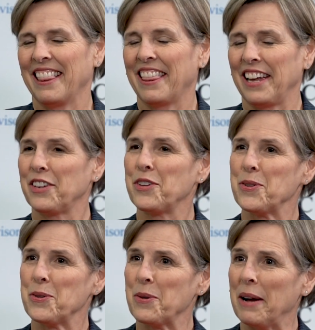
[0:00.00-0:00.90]
Thank
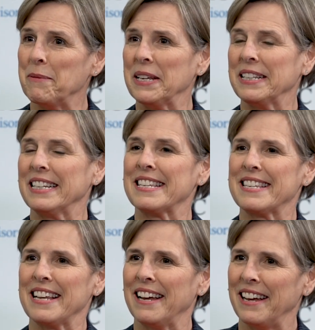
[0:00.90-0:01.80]
you. I mean,
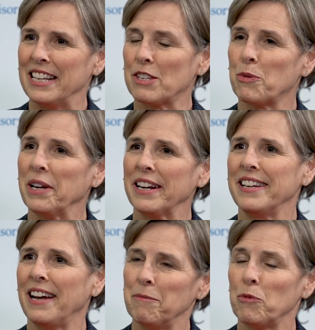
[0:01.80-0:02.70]
it's
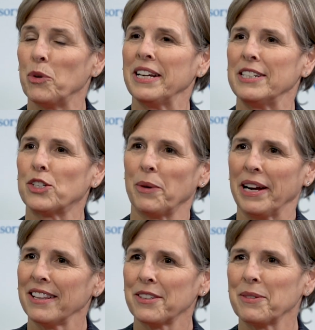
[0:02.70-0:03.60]
really, I'm really
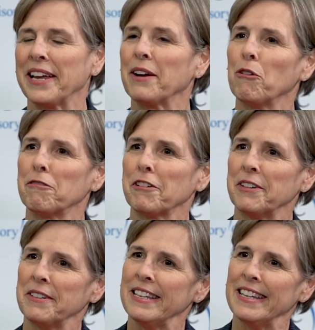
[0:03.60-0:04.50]
thrilled to take
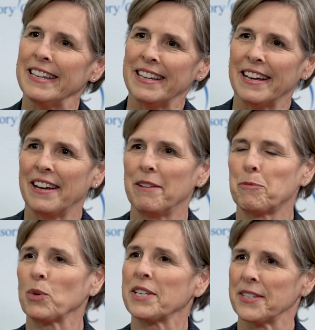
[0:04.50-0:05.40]
over the
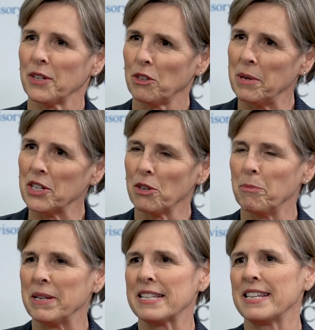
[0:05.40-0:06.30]
process automation
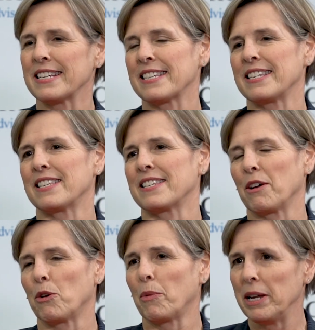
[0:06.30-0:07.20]
business. It's
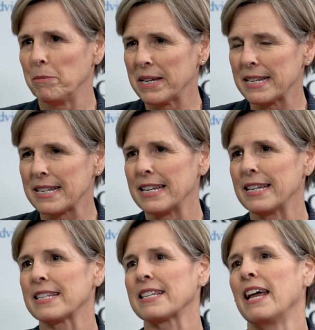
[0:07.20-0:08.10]
a great
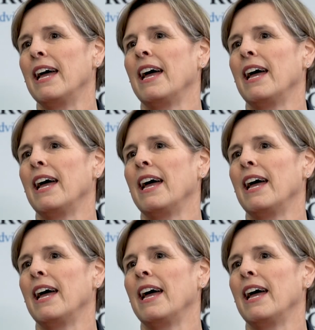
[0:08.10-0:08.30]
business,